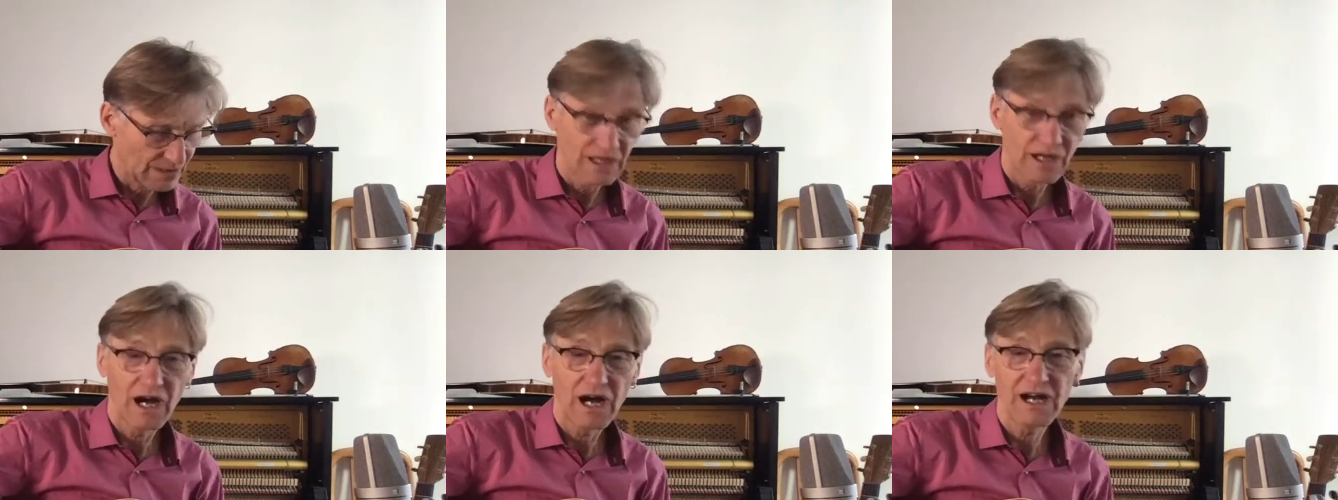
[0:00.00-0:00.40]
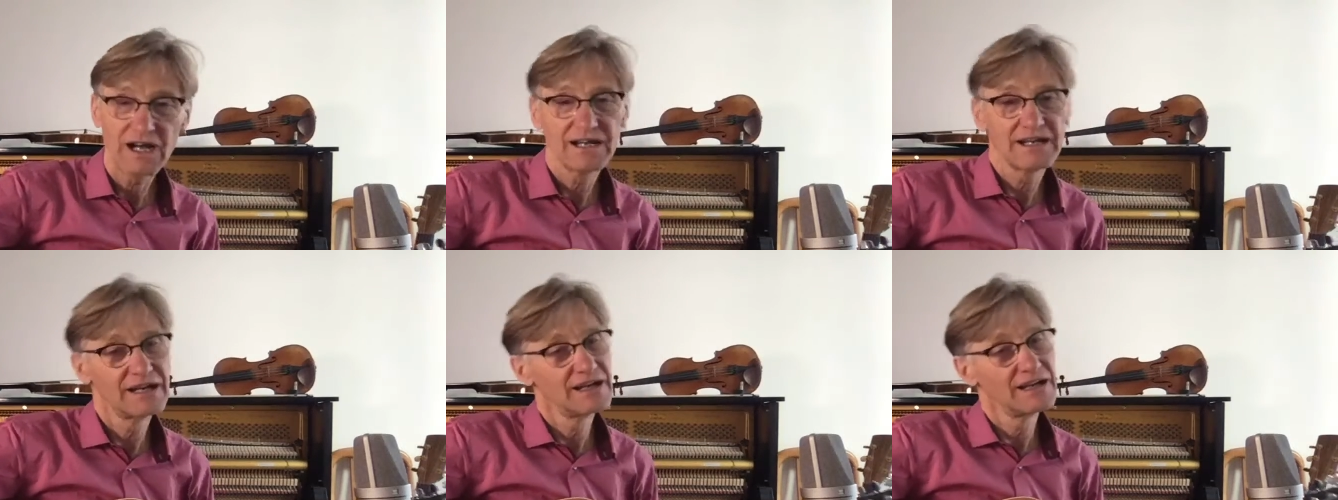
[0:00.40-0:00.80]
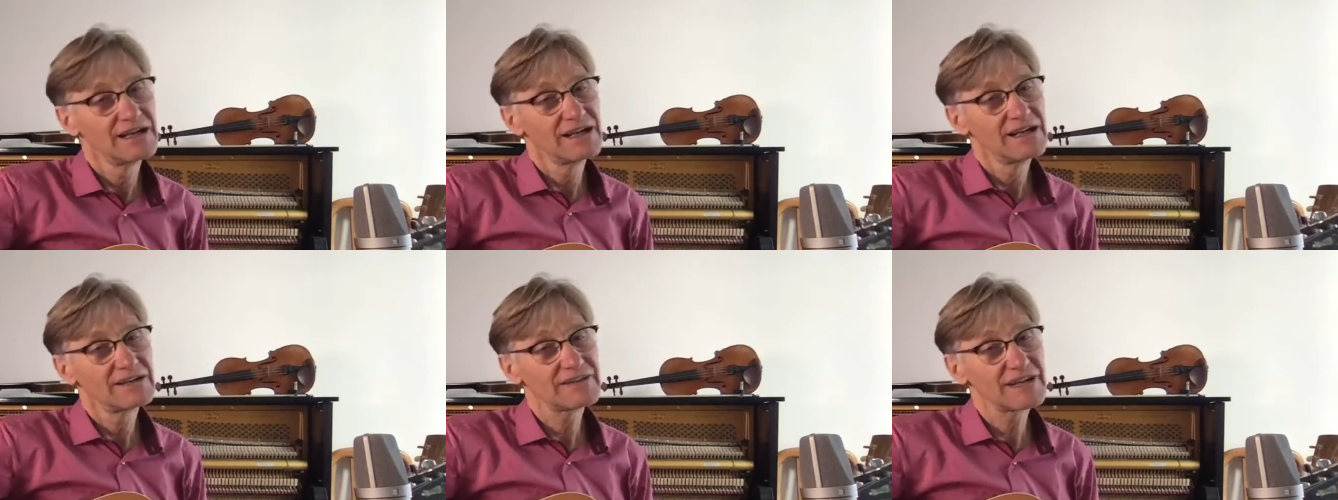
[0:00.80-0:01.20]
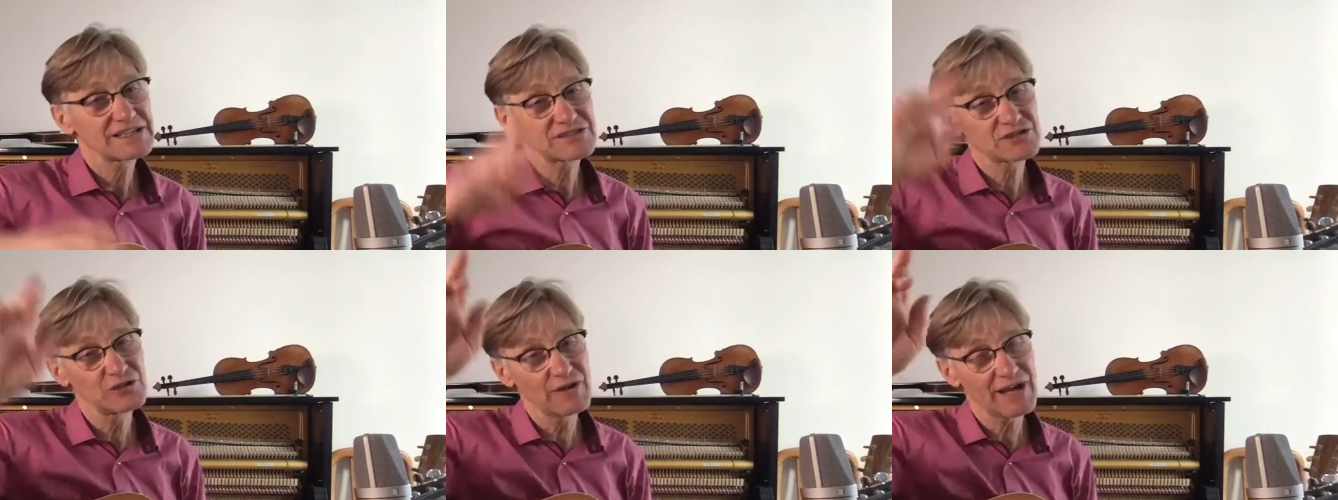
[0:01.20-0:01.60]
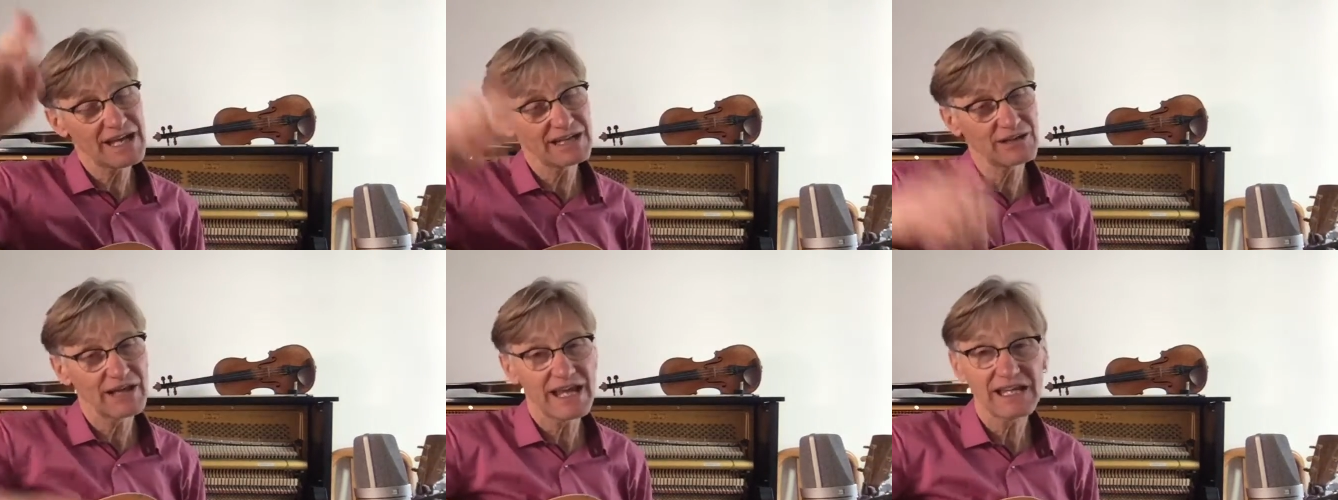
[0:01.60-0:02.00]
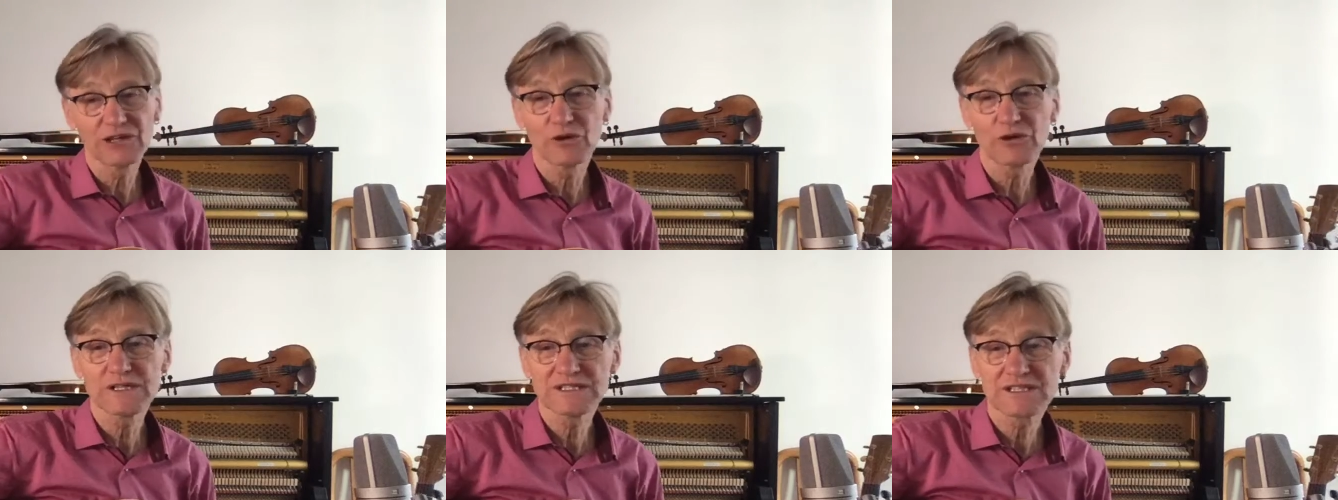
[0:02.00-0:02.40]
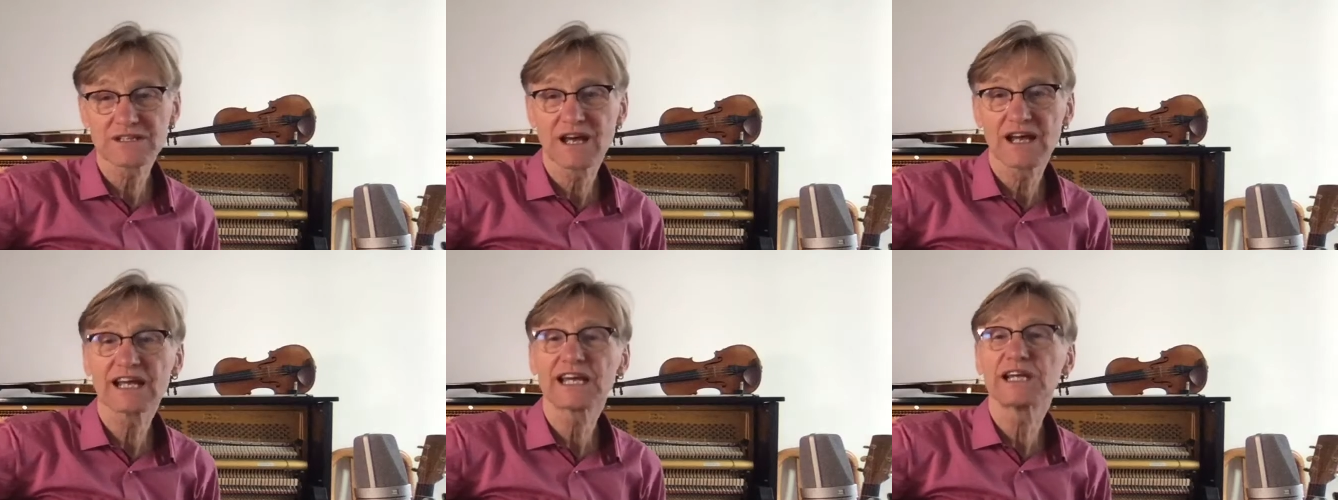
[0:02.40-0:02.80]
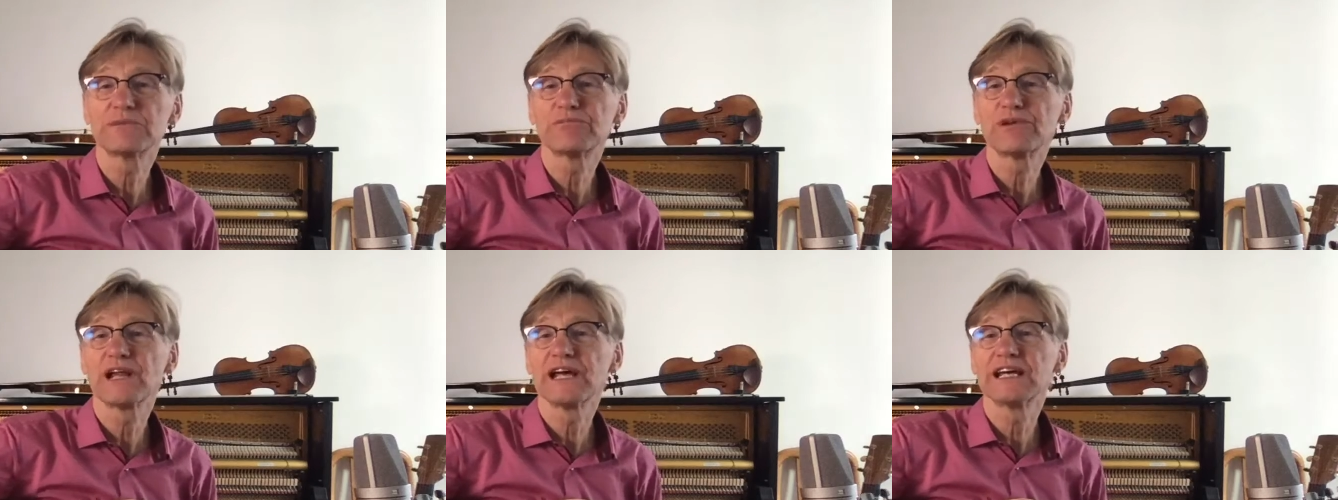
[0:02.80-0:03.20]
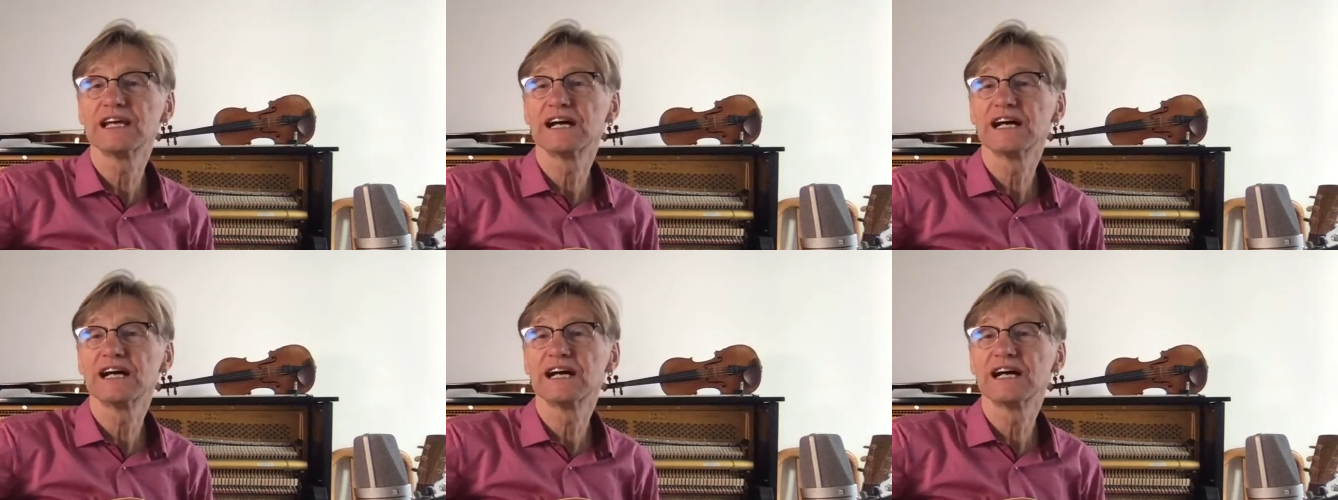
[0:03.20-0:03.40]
Oh, that's true. Ann Lawrence is on. I gotta play